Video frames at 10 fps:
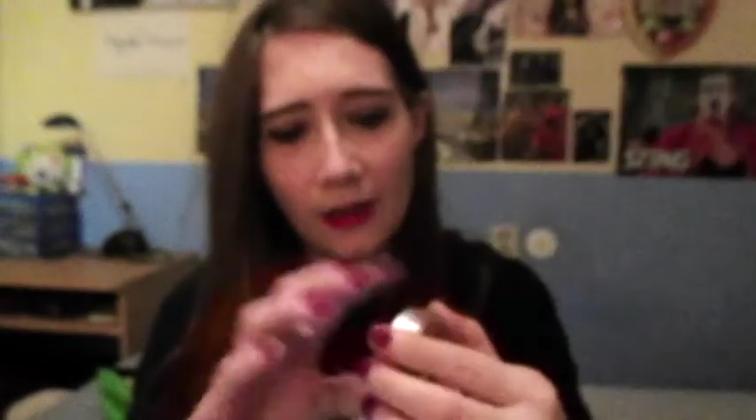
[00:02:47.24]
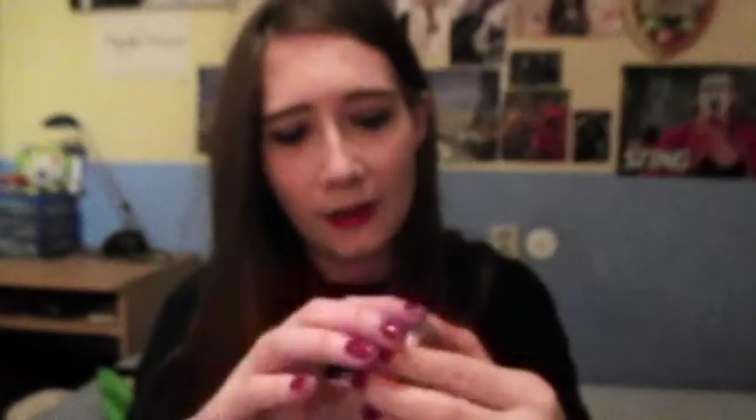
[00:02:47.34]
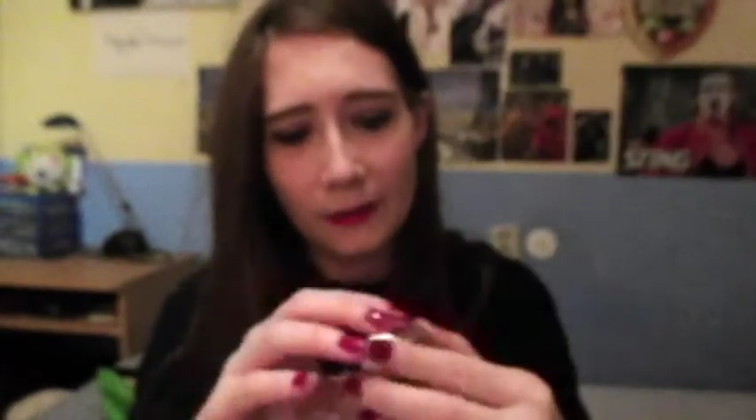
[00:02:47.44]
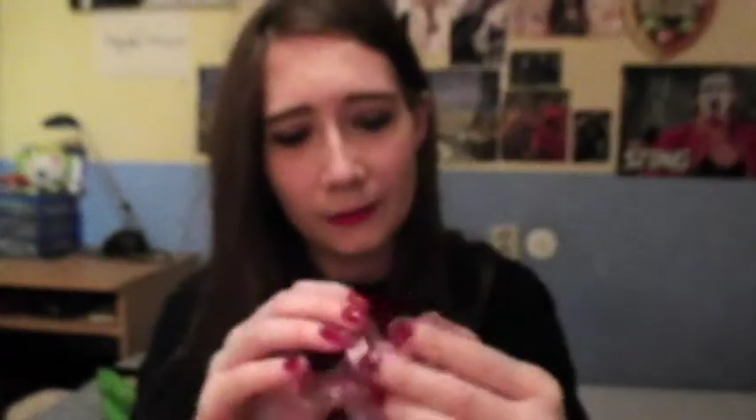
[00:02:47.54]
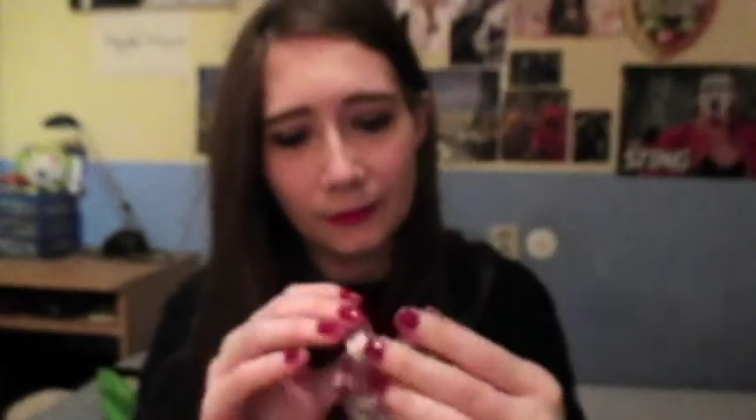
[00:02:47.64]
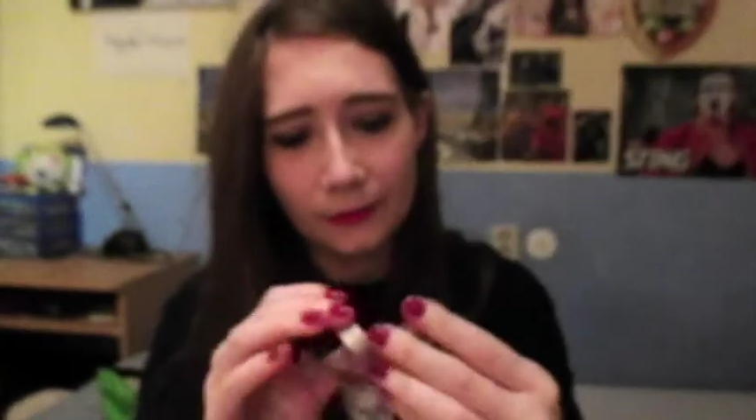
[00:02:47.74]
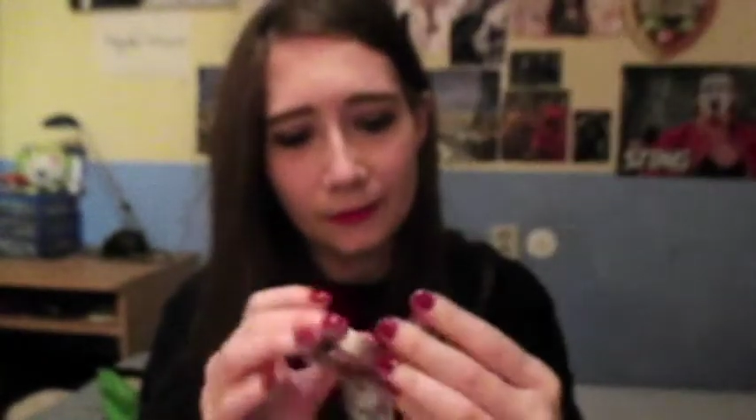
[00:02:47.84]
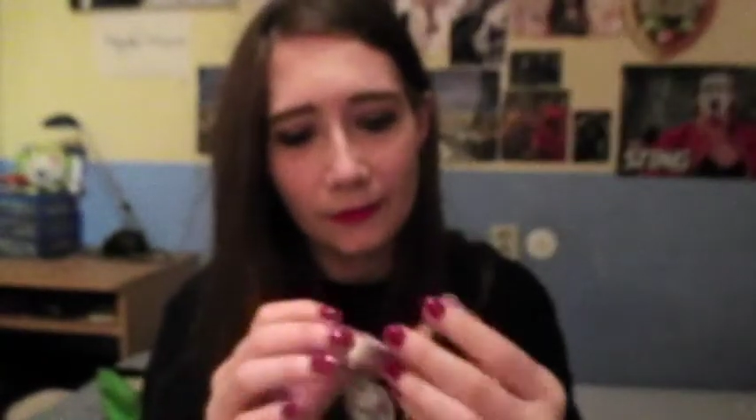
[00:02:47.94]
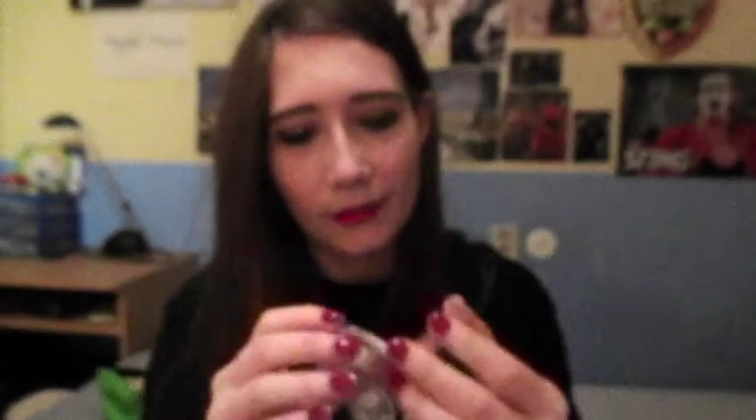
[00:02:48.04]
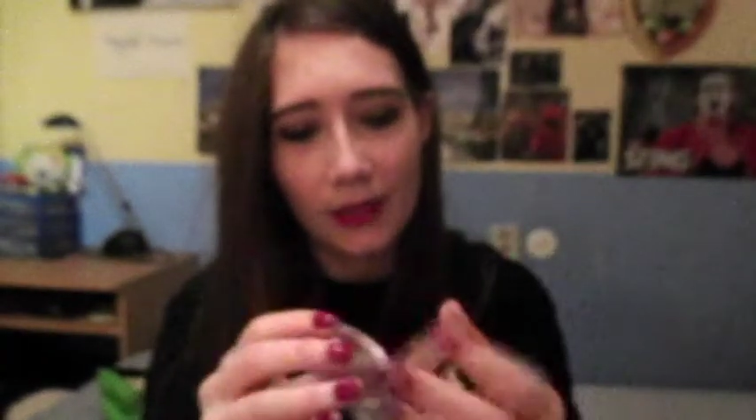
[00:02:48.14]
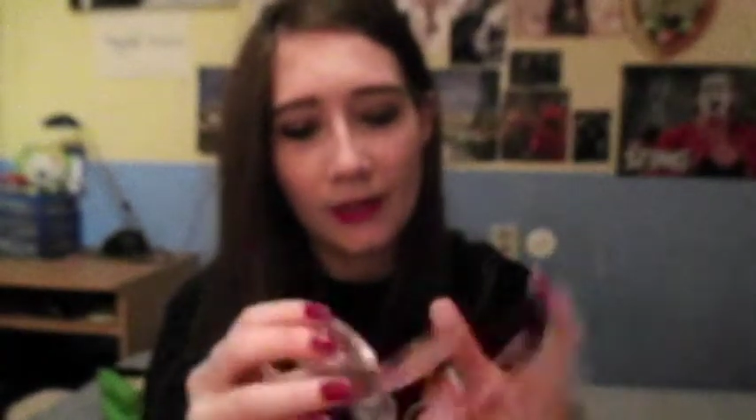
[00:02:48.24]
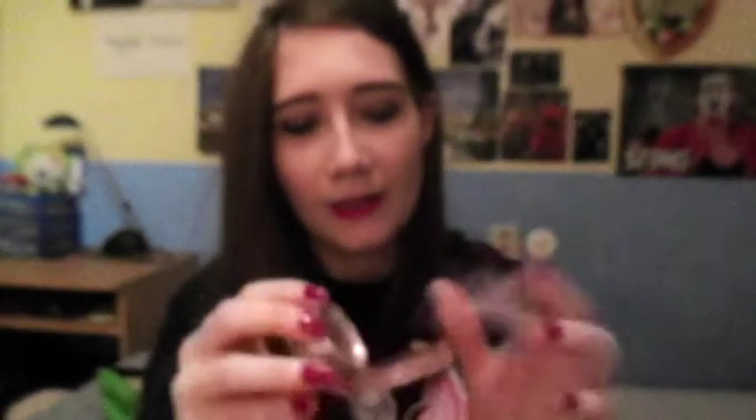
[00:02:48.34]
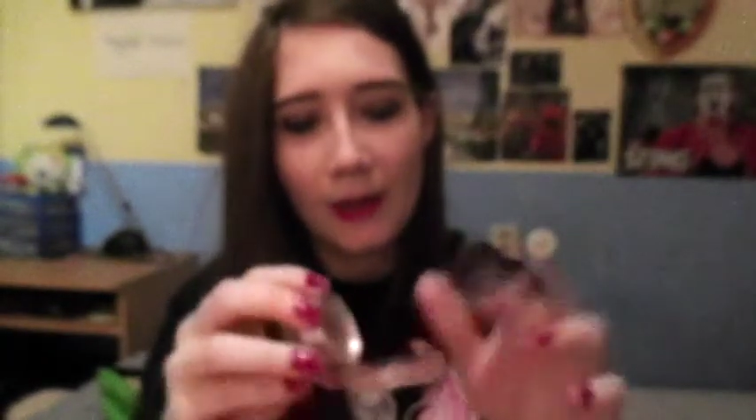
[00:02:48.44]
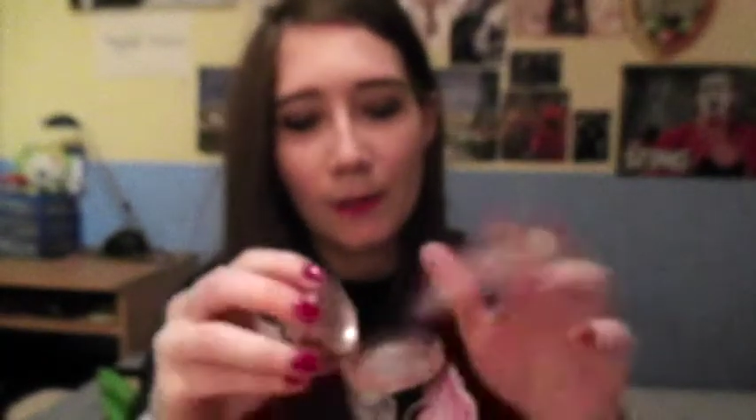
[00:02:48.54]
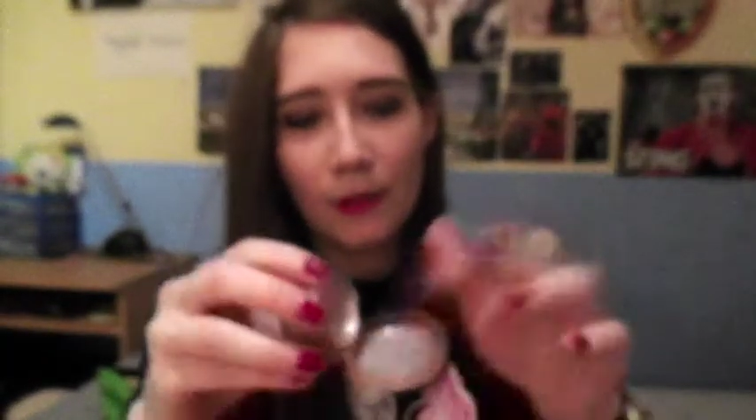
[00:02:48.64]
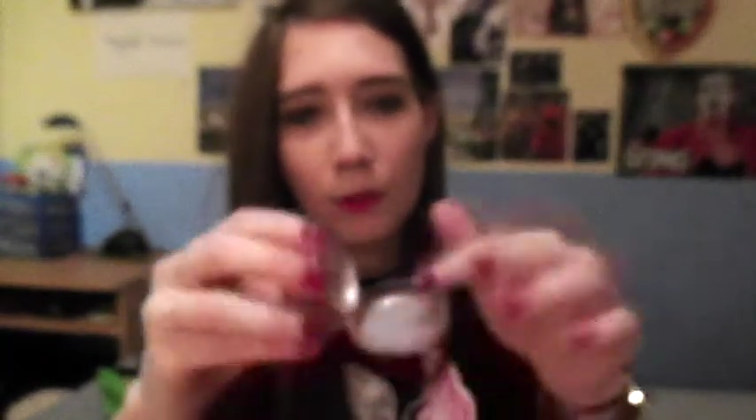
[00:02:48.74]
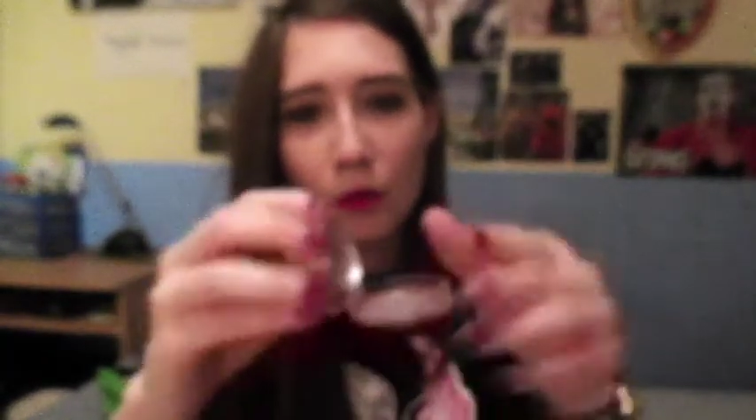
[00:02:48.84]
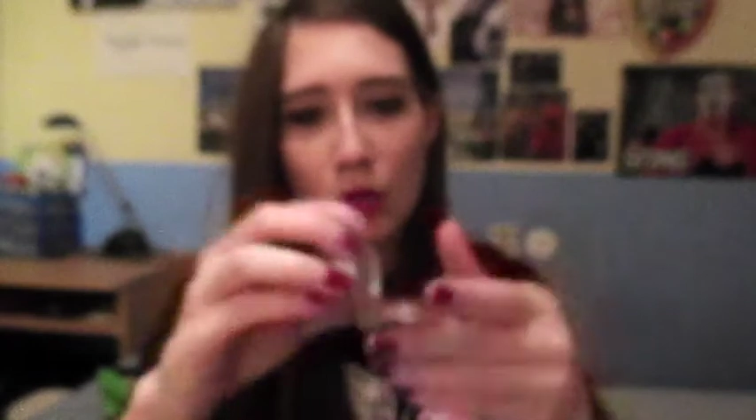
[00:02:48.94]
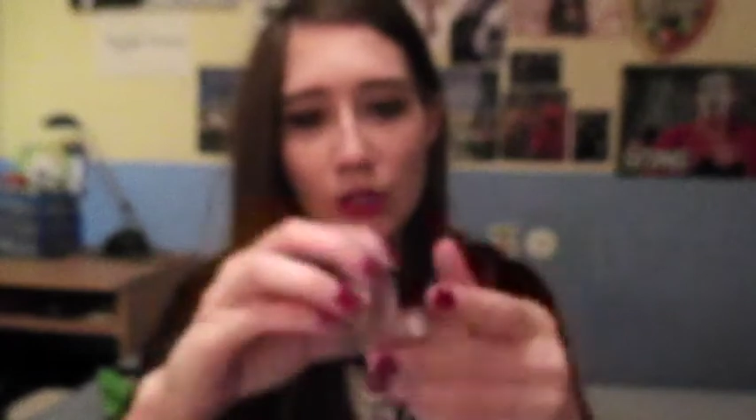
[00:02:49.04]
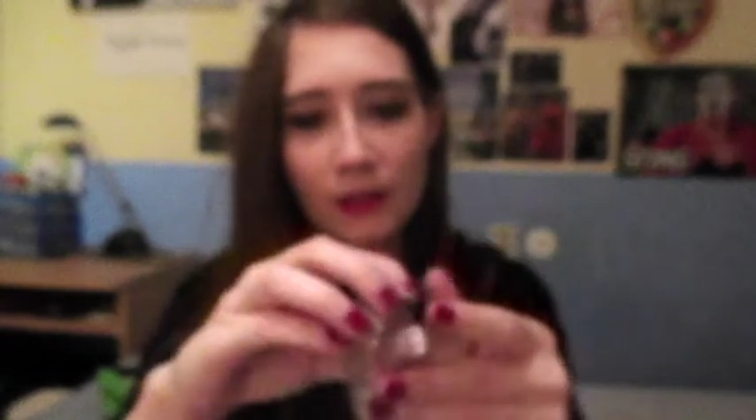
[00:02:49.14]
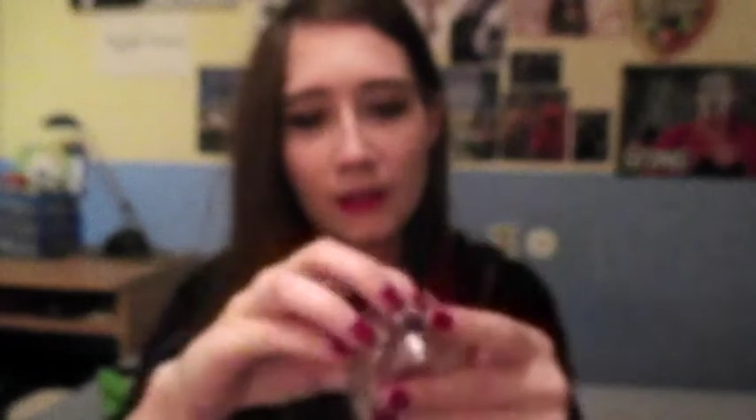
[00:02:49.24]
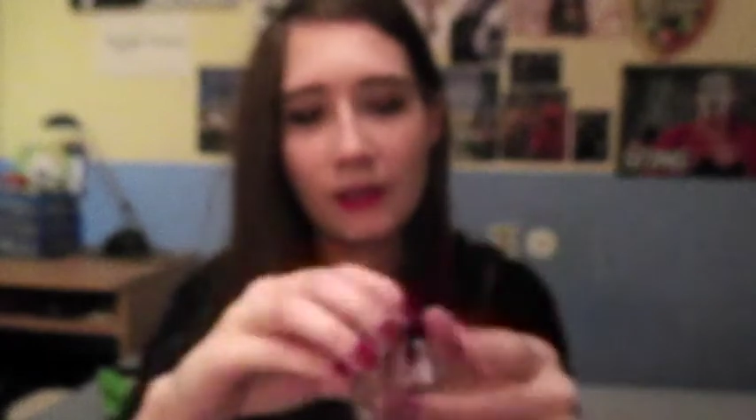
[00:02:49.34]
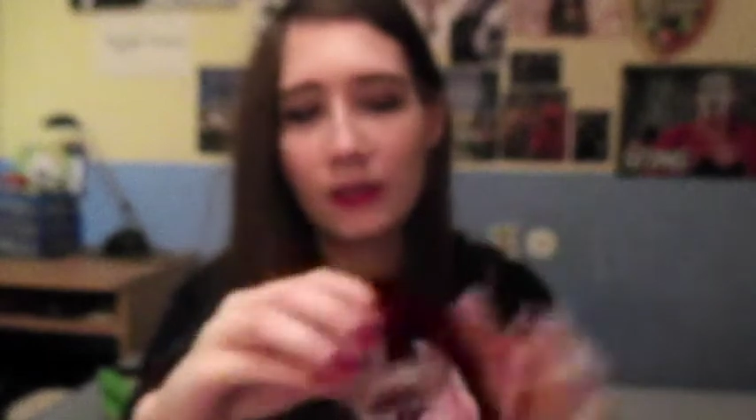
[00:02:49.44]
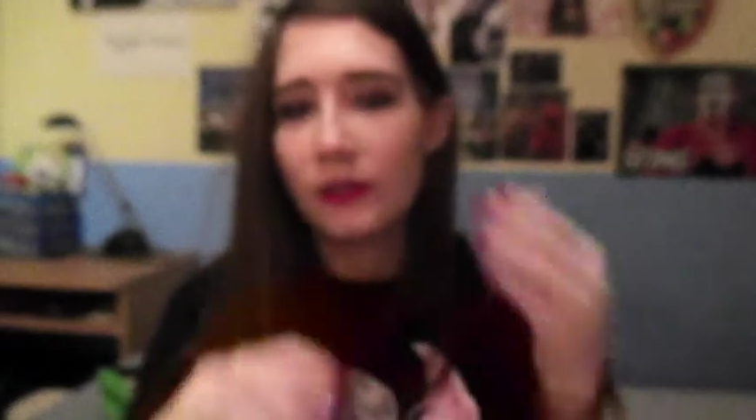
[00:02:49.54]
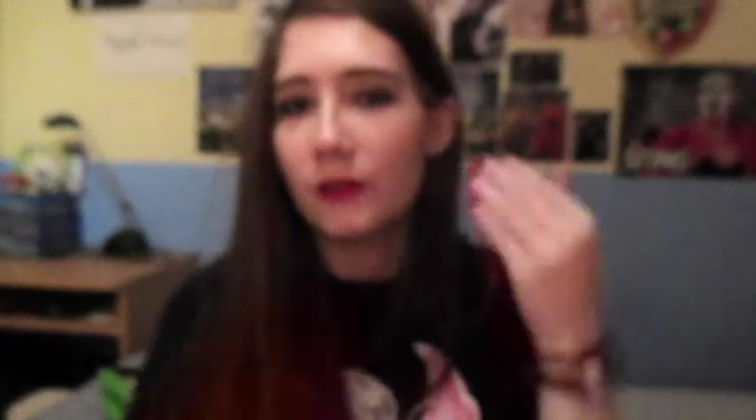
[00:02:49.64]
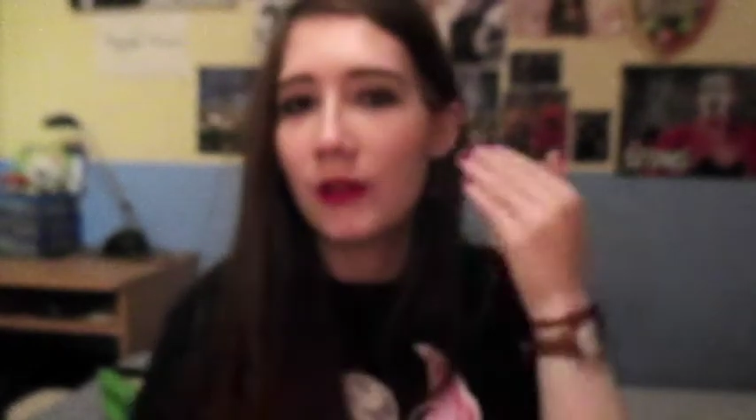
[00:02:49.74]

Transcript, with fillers: Um, I kept the brushes in because